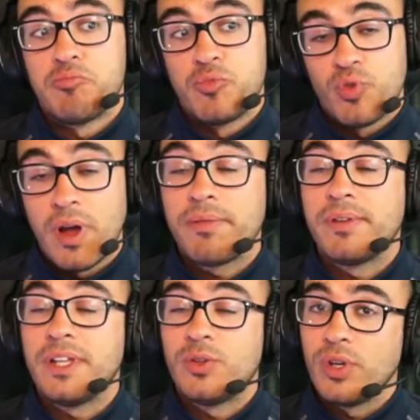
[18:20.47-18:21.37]

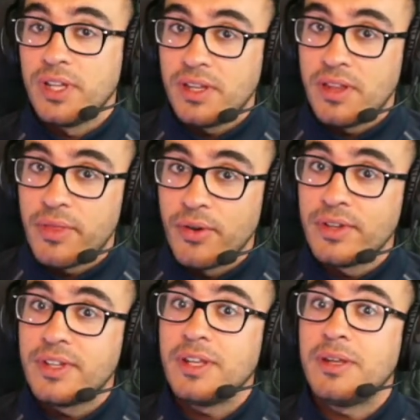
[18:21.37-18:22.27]
roughly
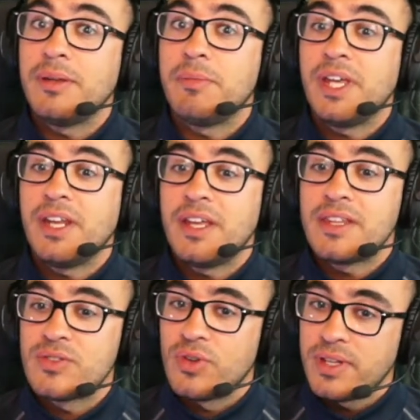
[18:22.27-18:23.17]
30
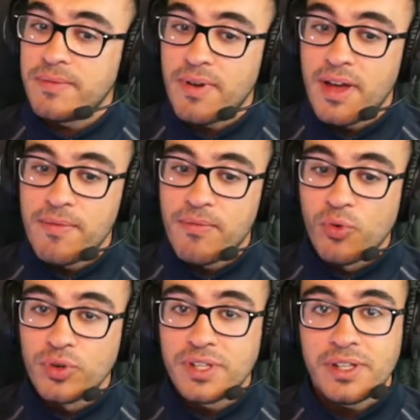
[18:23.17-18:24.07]
minutes, 35,
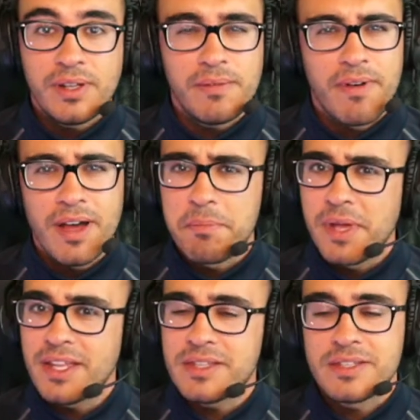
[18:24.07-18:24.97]
45
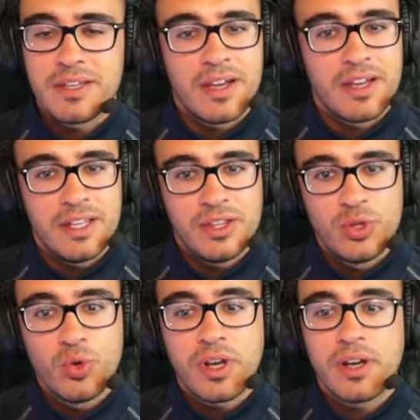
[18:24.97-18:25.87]
minutes. It
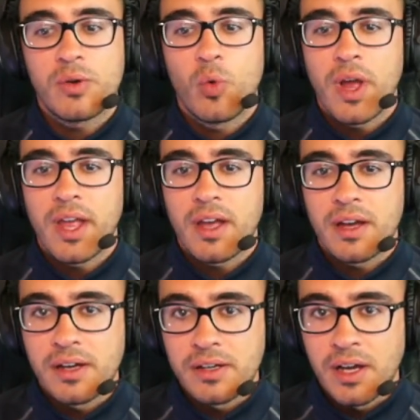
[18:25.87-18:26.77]
took quite
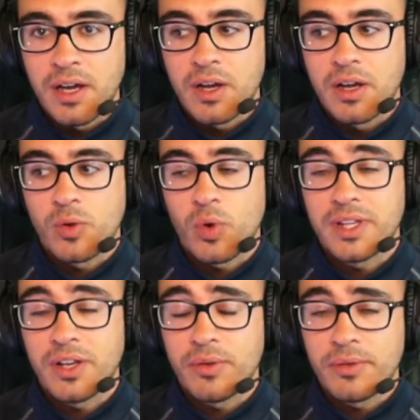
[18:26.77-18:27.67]

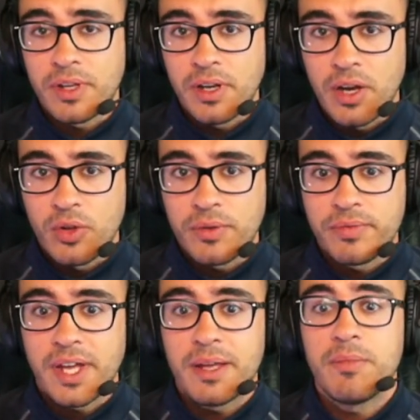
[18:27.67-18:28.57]
a lot of
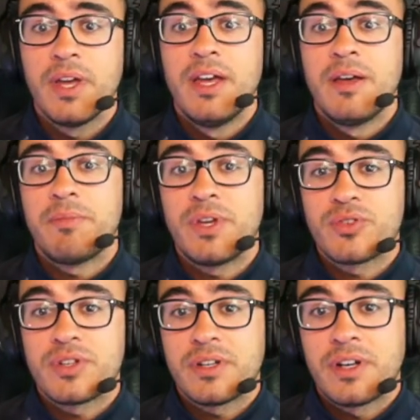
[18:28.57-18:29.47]
time,
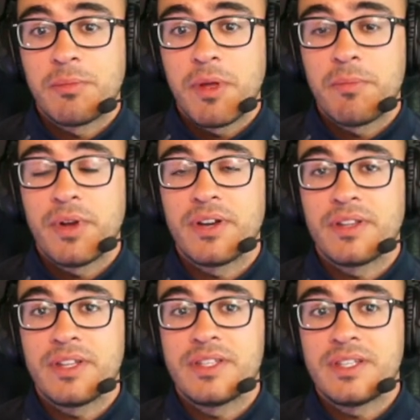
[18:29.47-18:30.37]
because remember,
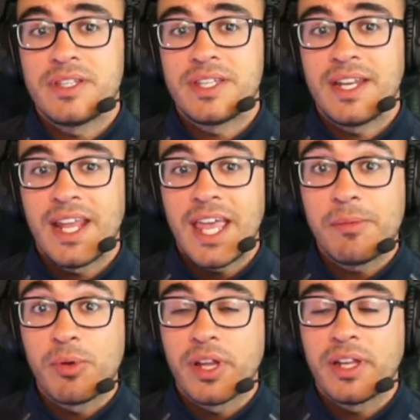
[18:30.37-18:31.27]
this is
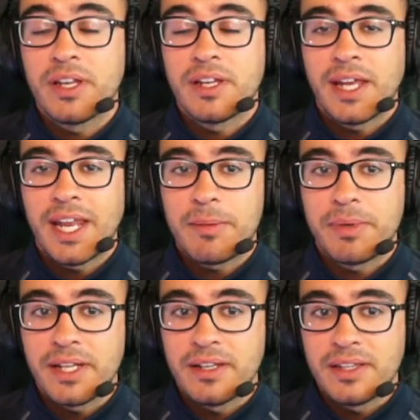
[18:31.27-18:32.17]
enabling
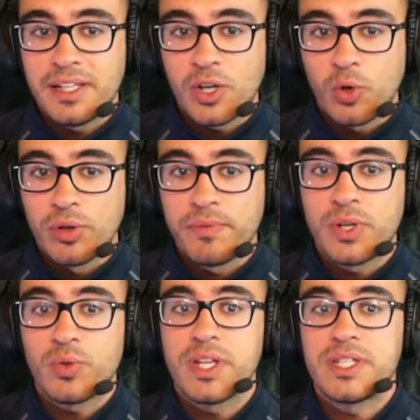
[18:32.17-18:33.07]
the whole
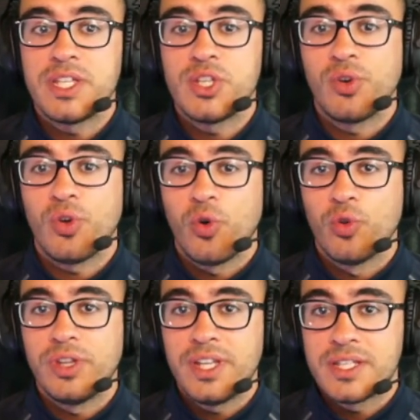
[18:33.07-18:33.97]
virtualization
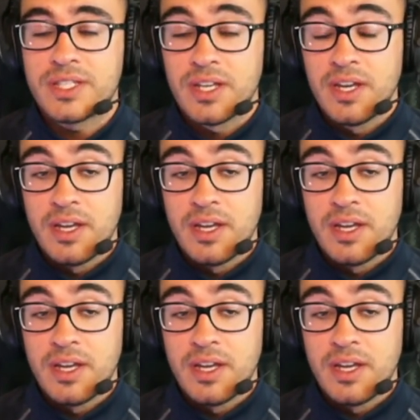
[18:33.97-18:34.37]
on this